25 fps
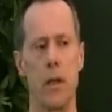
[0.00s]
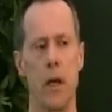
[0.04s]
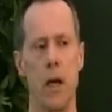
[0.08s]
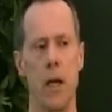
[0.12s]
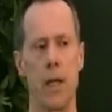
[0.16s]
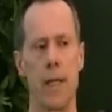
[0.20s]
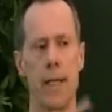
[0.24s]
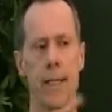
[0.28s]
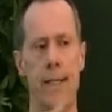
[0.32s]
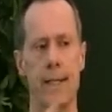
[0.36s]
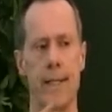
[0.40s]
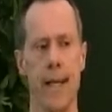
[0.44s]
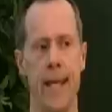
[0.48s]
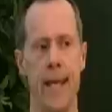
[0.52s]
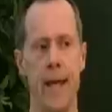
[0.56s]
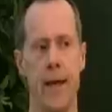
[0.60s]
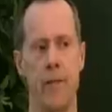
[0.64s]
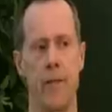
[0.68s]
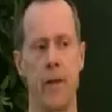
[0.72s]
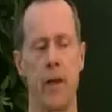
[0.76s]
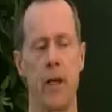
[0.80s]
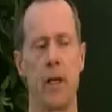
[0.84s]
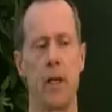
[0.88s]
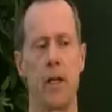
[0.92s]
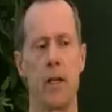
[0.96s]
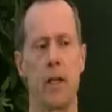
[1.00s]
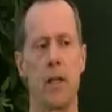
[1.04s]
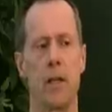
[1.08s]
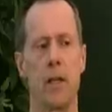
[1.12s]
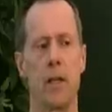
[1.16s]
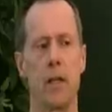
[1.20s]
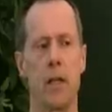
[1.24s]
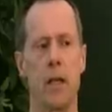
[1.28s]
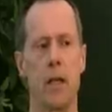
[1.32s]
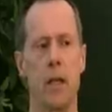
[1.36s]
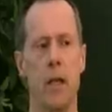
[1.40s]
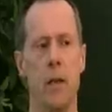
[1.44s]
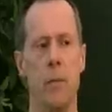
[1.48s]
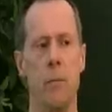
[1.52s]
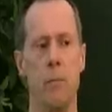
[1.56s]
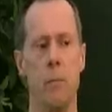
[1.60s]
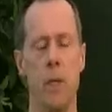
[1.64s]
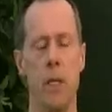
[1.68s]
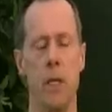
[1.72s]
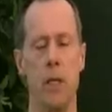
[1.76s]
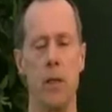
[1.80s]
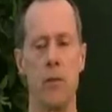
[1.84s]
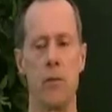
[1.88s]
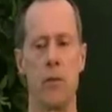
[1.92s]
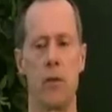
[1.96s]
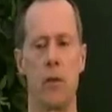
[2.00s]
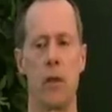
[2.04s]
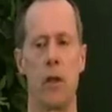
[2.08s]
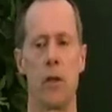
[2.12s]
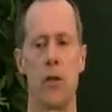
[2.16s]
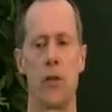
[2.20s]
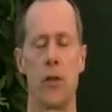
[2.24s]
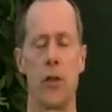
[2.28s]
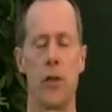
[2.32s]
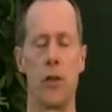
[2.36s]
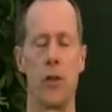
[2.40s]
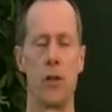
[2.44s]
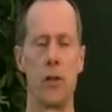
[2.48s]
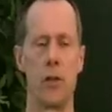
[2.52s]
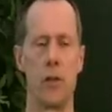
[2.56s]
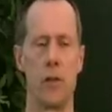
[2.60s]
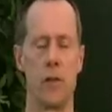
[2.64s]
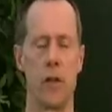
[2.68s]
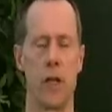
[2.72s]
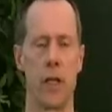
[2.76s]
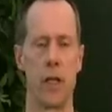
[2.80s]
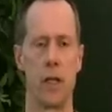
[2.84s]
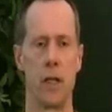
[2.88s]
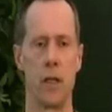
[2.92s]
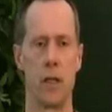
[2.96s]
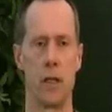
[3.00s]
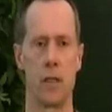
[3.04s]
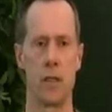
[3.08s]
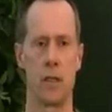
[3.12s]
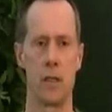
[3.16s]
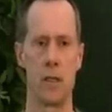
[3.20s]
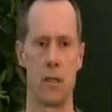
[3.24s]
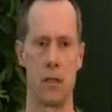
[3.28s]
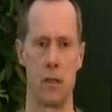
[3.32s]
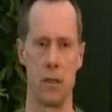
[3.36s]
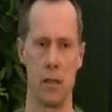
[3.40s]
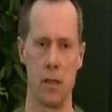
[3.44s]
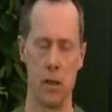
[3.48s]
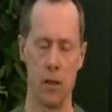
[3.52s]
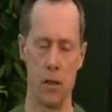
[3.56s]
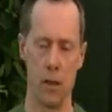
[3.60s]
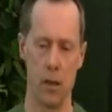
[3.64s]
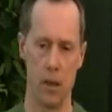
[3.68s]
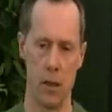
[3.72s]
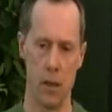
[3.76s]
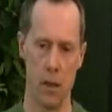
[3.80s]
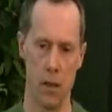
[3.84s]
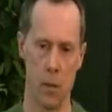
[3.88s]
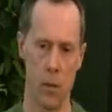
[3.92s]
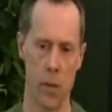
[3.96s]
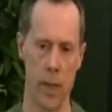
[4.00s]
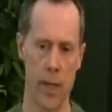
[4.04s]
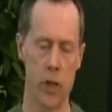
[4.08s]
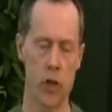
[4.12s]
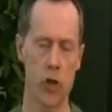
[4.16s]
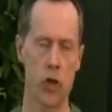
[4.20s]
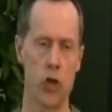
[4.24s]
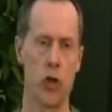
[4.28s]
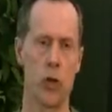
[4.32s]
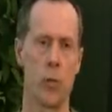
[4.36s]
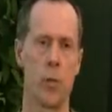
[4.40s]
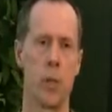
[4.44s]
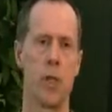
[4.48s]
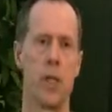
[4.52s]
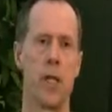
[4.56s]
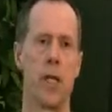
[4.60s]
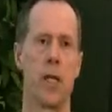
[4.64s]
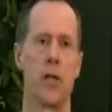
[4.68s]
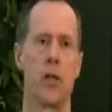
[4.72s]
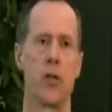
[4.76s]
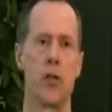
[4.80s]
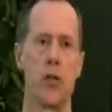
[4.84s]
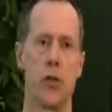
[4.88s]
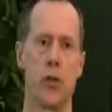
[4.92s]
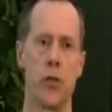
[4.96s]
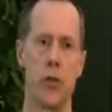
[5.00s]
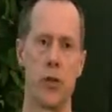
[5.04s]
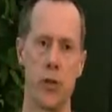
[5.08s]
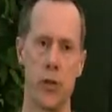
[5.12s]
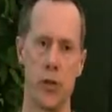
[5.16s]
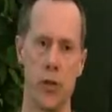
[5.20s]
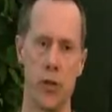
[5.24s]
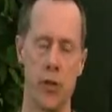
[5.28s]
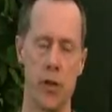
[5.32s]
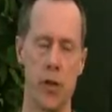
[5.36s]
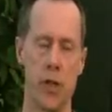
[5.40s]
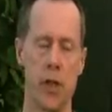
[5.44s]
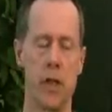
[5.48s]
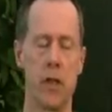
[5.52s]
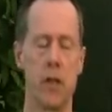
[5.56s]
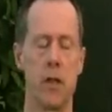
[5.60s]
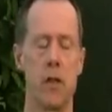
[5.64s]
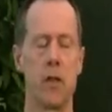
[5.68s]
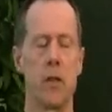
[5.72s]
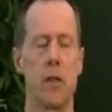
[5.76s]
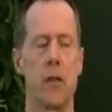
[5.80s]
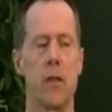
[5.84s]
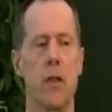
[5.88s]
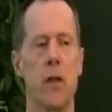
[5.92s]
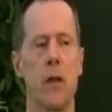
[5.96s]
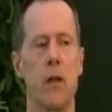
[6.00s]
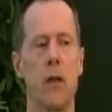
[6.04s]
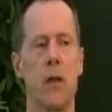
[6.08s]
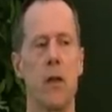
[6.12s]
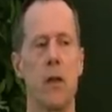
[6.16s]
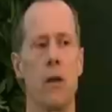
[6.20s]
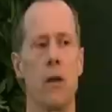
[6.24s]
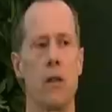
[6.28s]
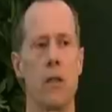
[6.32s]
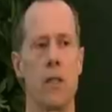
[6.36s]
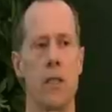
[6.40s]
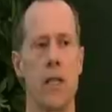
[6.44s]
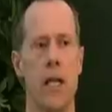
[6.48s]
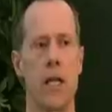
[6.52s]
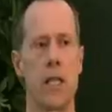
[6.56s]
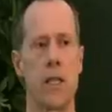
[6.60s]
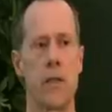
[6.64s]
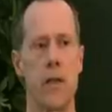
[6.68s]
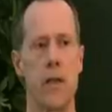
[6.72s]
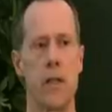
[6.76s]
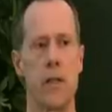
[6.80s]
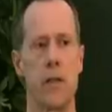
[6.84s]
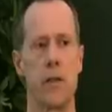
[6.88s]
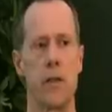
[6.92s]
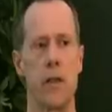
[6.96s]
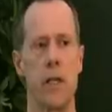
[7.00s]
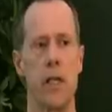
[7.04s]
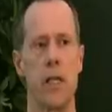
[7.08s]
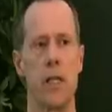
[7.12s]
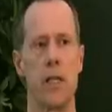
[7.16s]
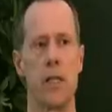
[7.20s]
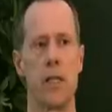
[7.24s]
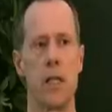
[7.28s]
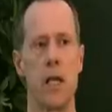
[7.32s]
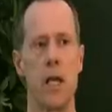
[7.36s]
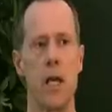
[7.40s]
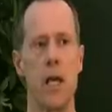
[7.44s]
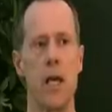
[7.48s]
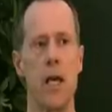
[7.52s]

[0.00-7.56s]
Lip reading: unless they have a meaningful alternative, like a relationship that they can turn to that satisfies their needs,